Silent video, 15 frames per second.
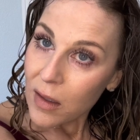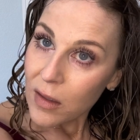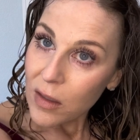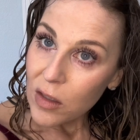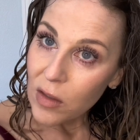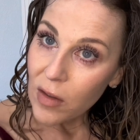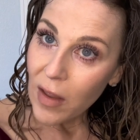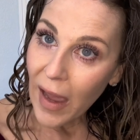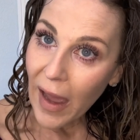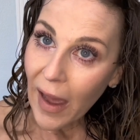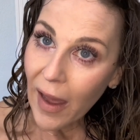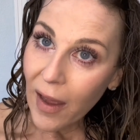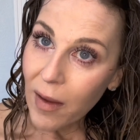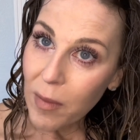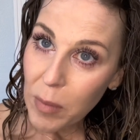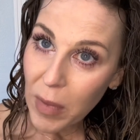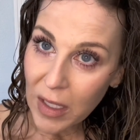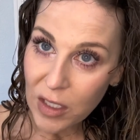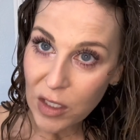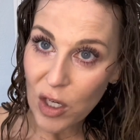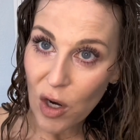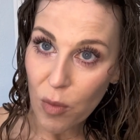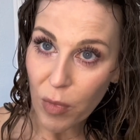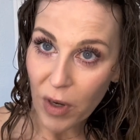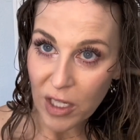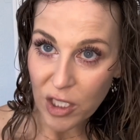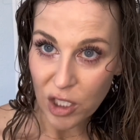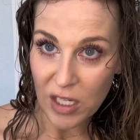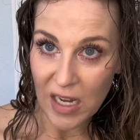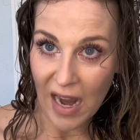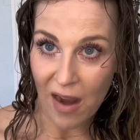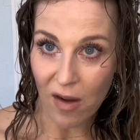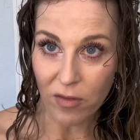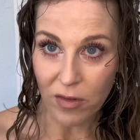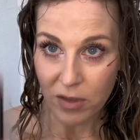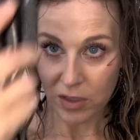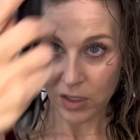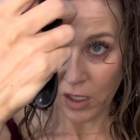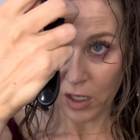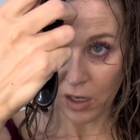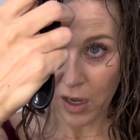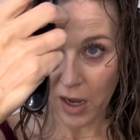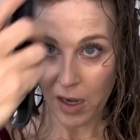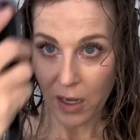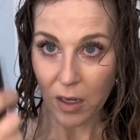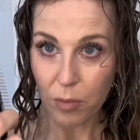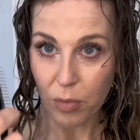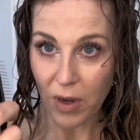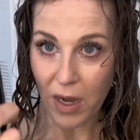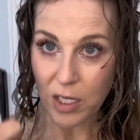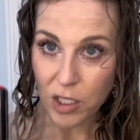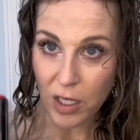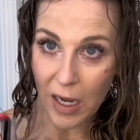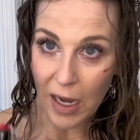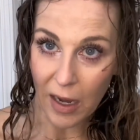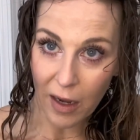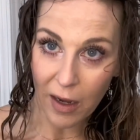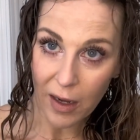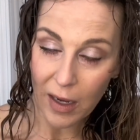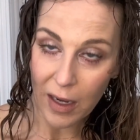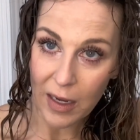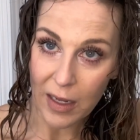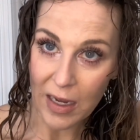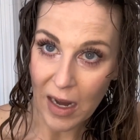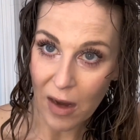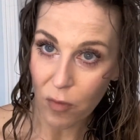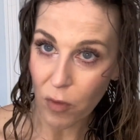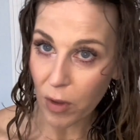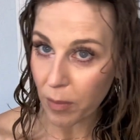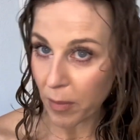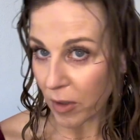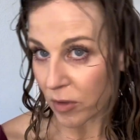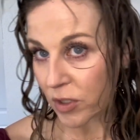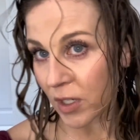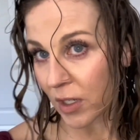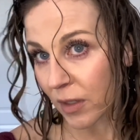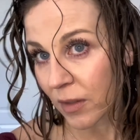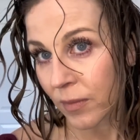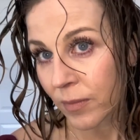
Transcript: do that, but don't brush down. So you're not gonna brush your hair in a downward motion.